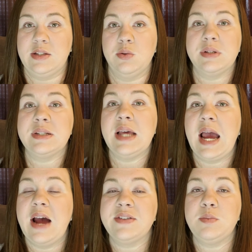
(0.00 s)
So it doesn't
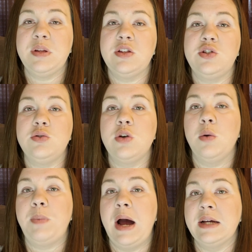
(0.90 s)
have to be that you
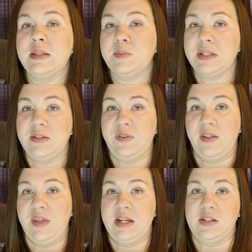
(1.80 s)
go buy
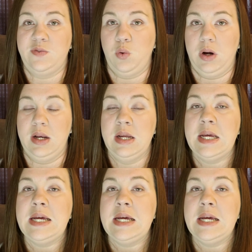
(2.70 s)
specific things for it.